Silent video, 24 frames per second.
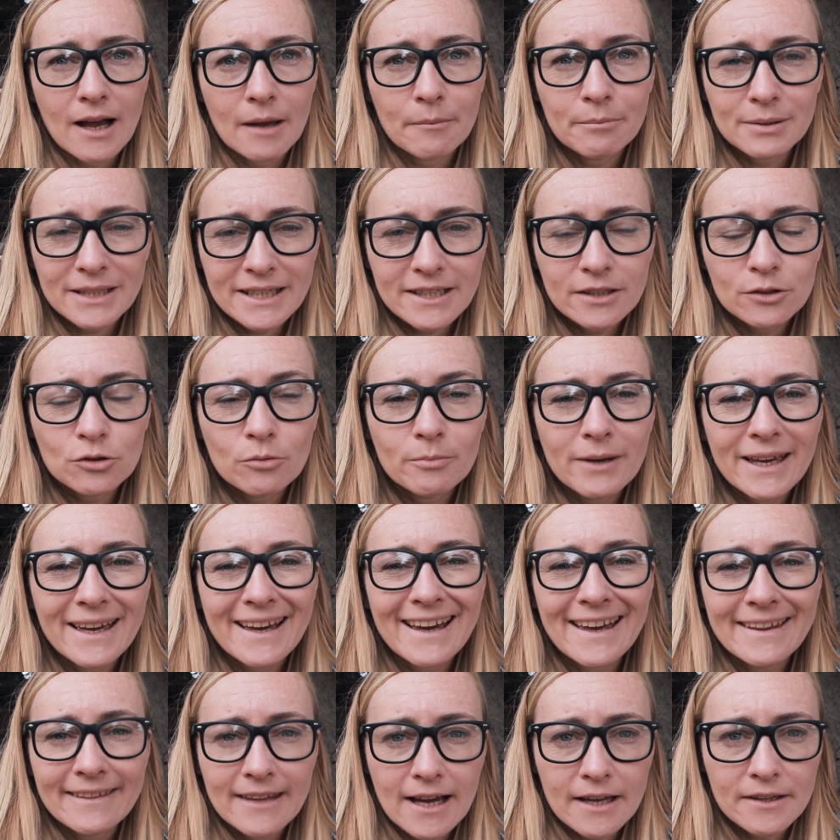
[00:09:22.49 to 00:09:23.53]
I'm planning to make
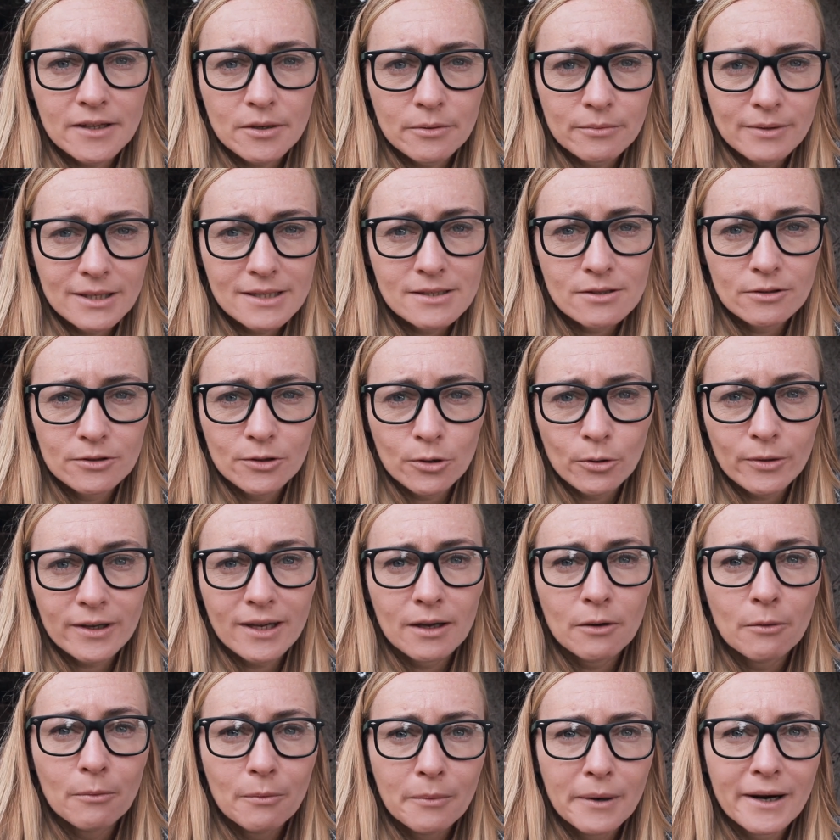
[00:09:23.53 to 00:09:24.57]
another video
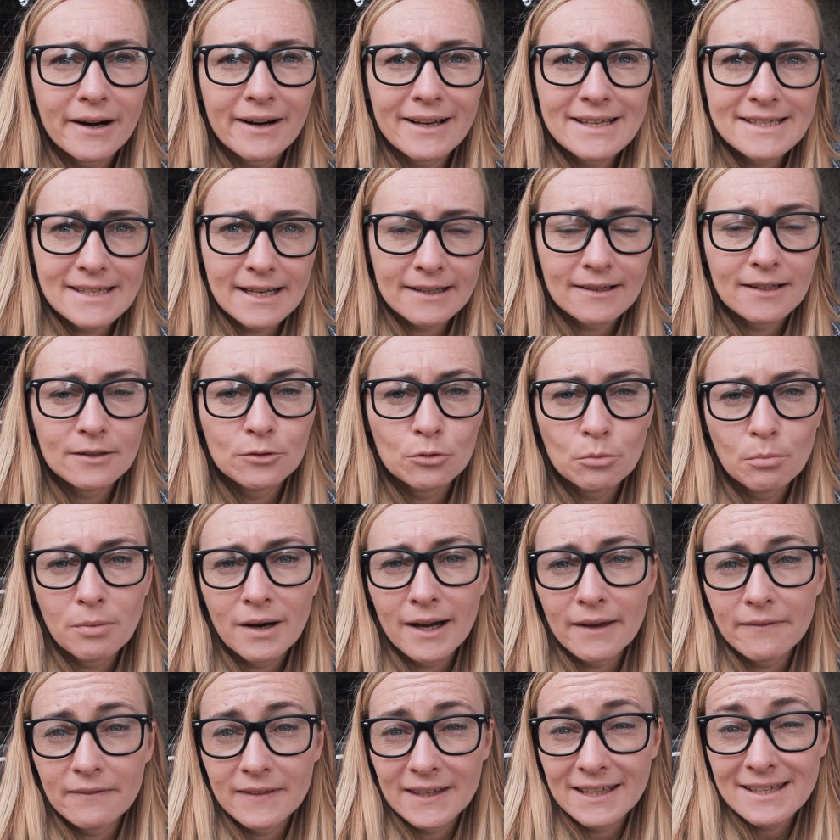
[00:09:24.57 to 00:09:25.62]
talking where exactly to
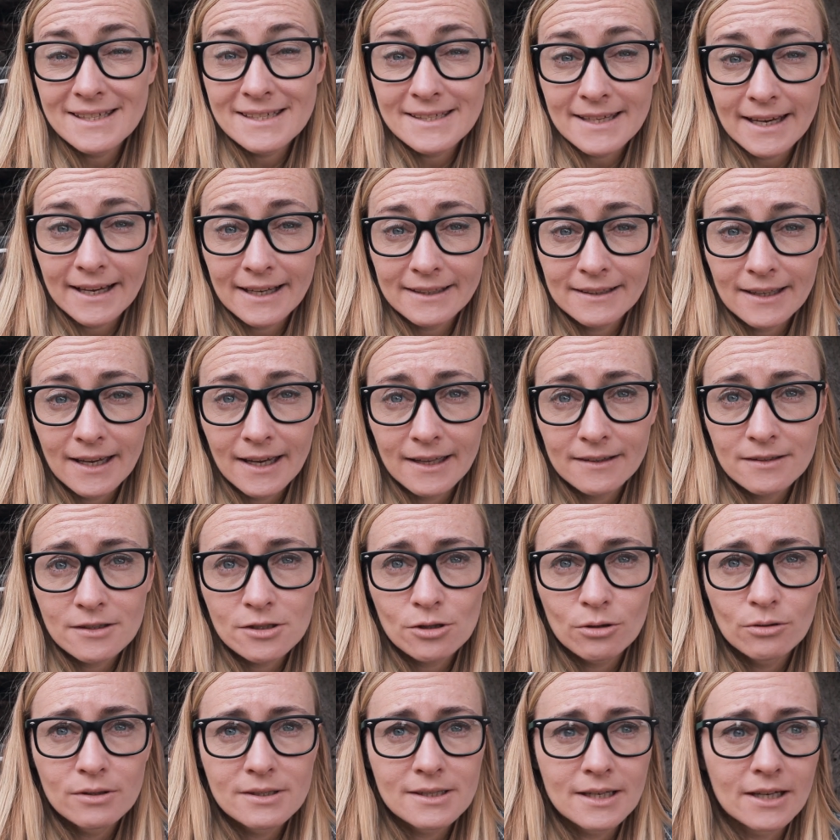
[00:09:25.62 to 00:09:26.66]
buy things secondhand,
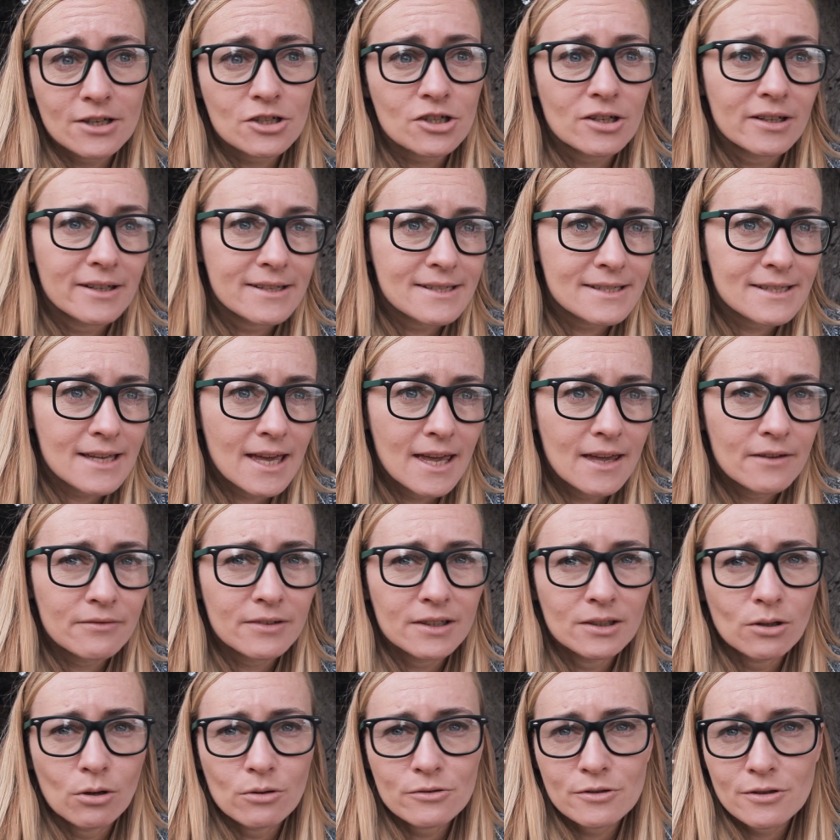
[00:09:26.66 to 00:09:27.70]
so it's actually safe,
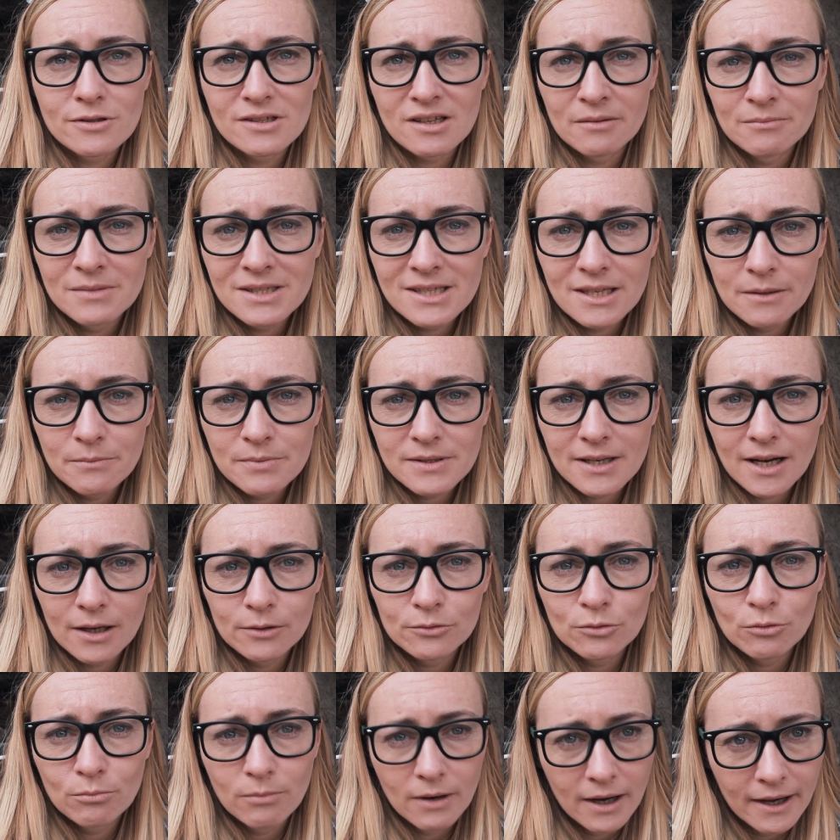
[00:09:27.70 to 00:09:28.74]
and also some tips how
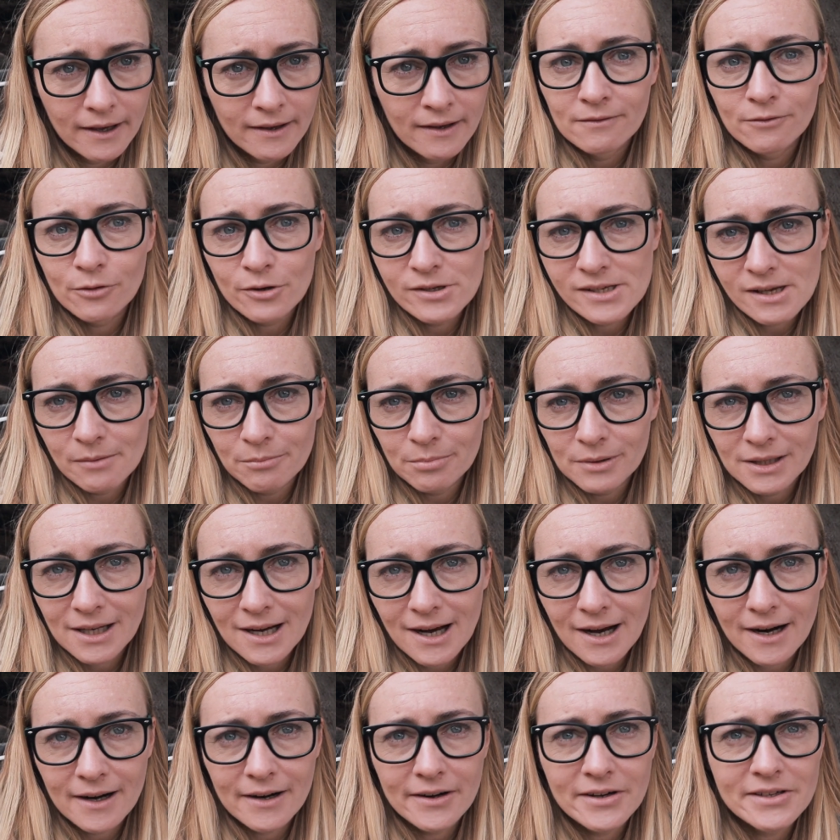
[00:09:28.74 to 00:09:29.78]
to buy, for example,
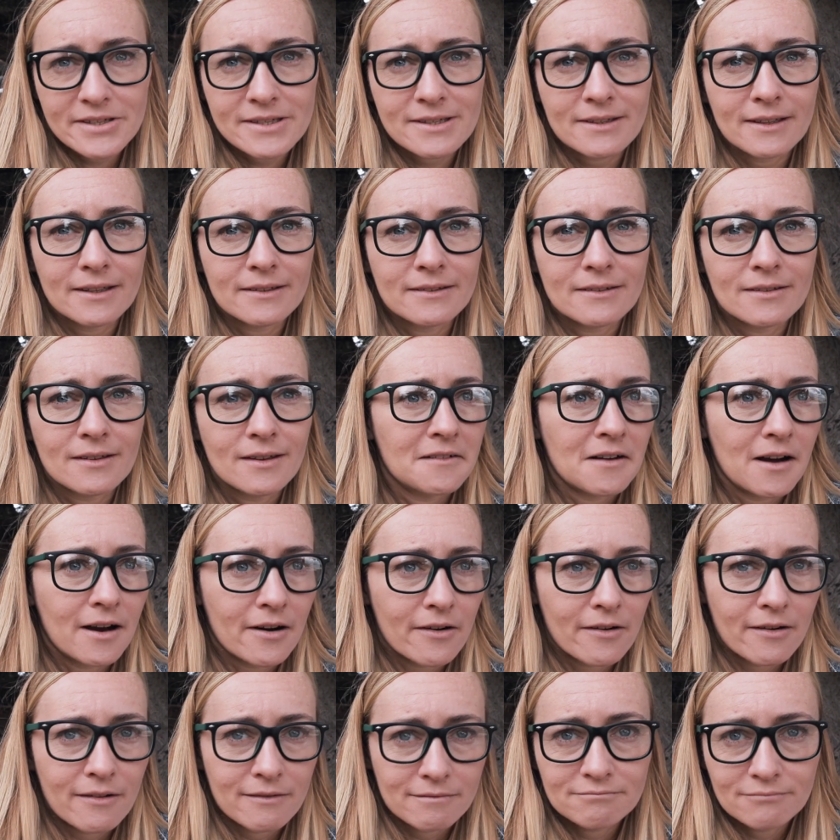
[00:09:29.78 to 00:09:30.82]
cars that
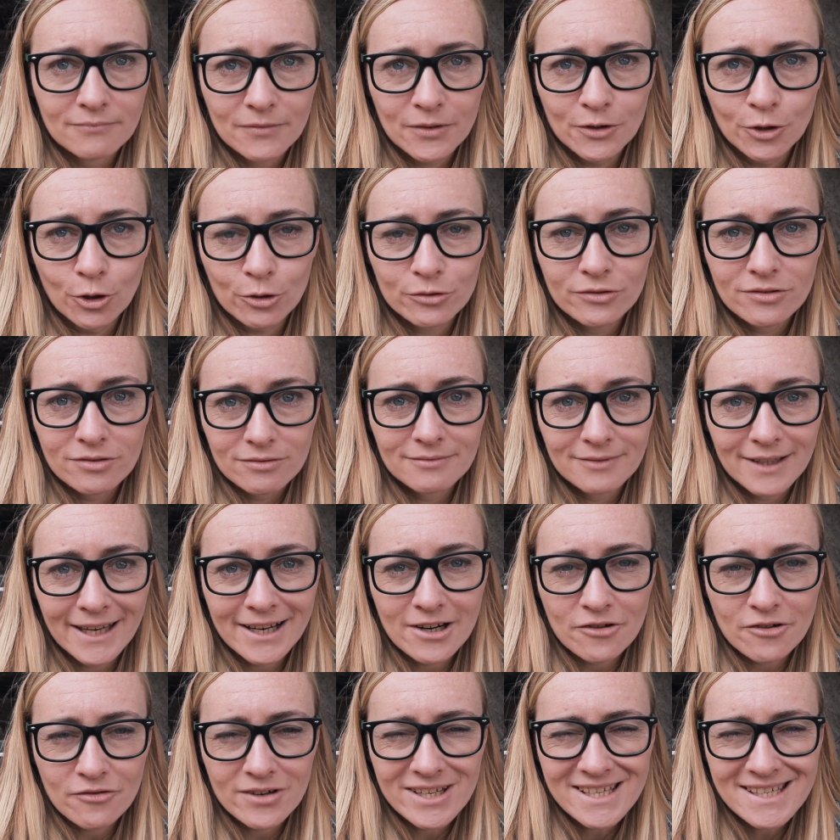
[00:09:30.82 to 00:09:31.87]
are not
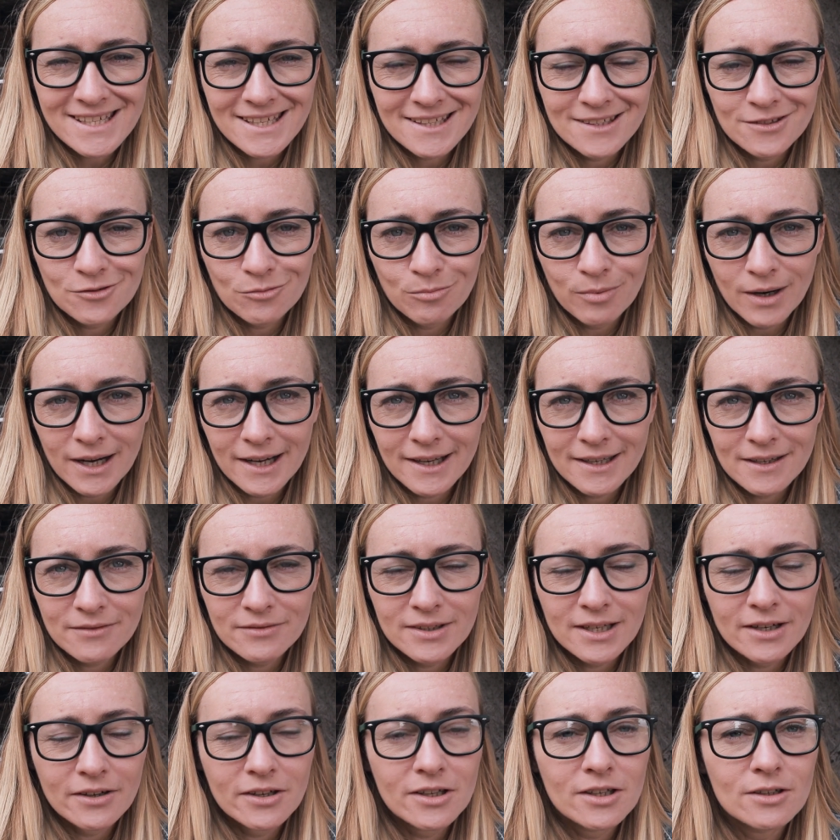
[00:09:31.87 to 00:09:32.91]
risky to buy if
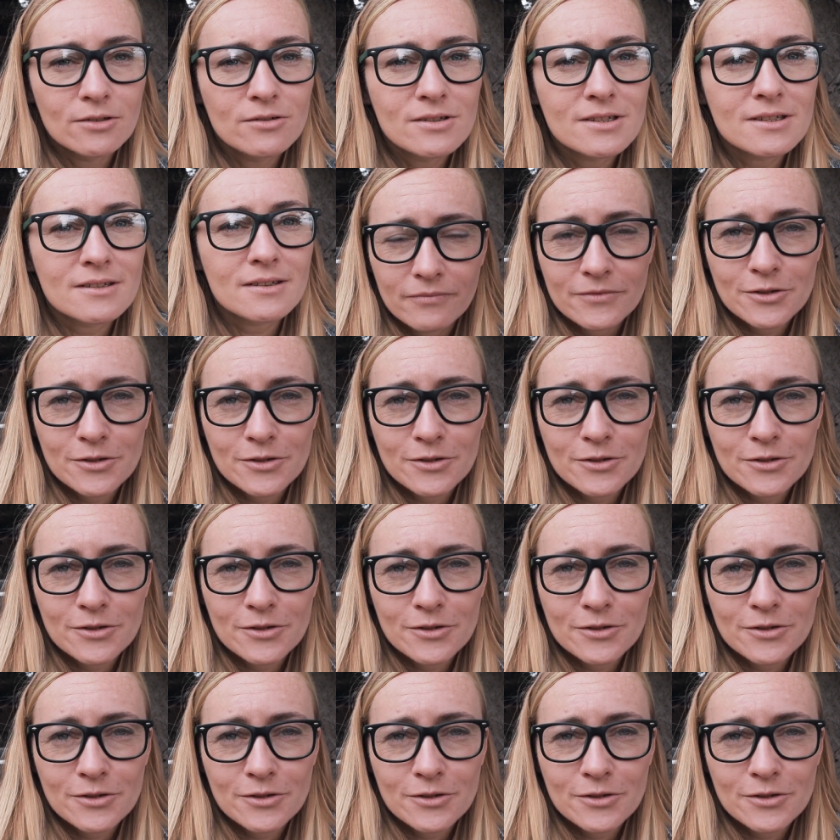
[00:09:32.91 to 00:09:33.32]
they're used.